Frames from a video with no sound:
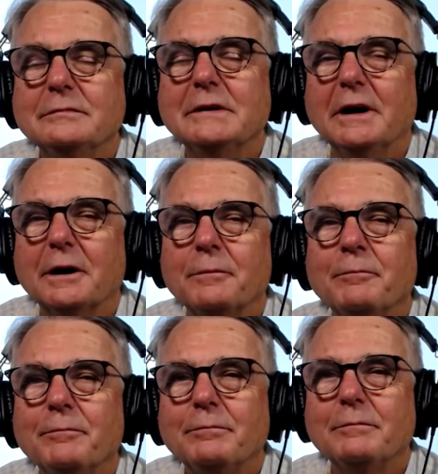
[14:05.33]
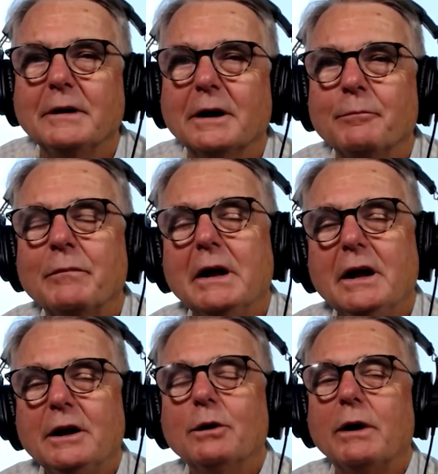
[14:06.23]
Yeah. Yeah.
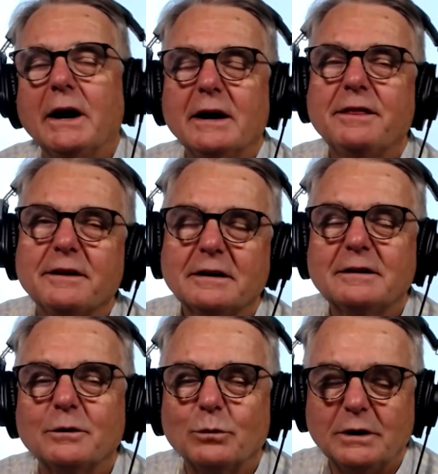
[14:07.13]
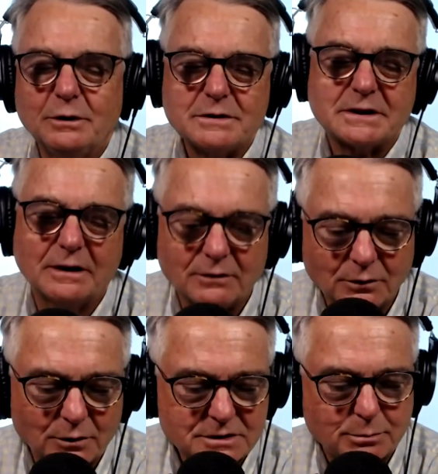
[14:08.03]
No, I think that when you say the
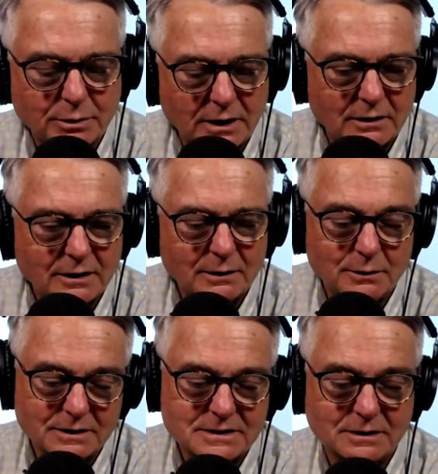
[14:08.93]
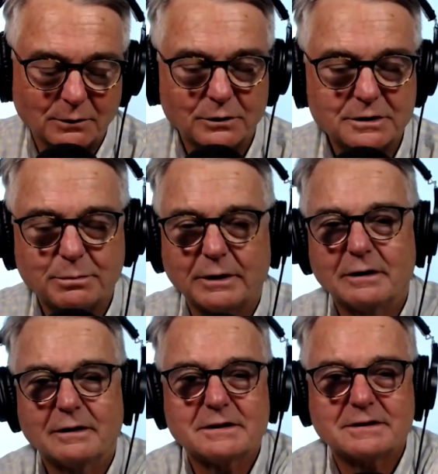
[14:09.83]
Lord's Prayer, I mean, listen, the Lord's
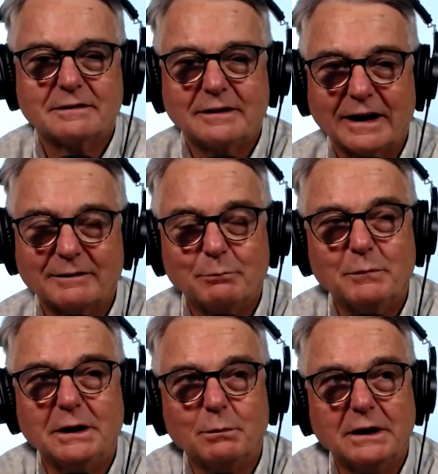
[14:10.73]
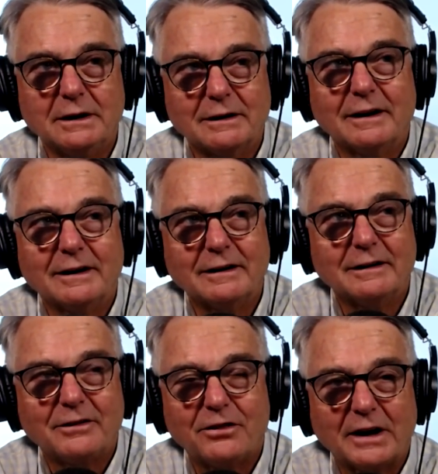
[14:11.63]
Prayer has got many, many
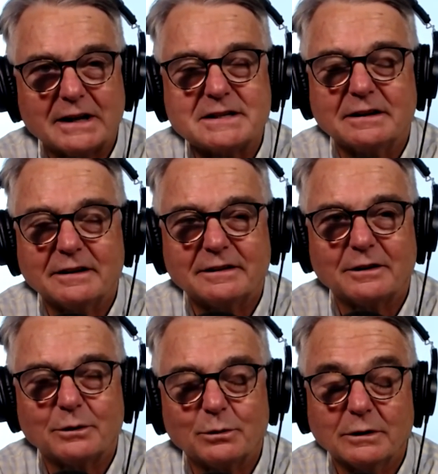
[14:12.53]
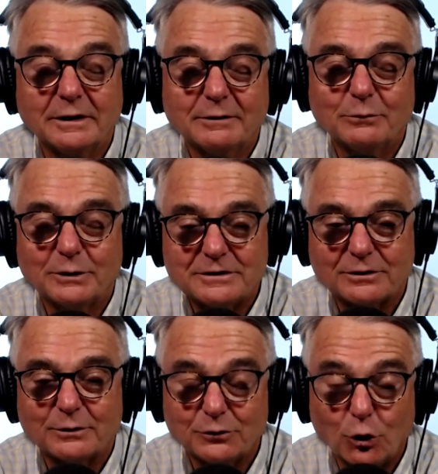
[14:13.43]
thoughts in it that are really, which
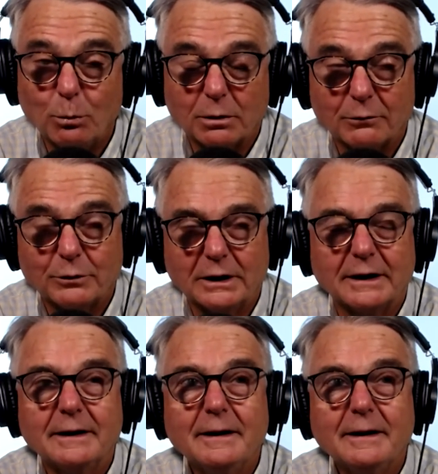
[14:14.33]
are noble, really.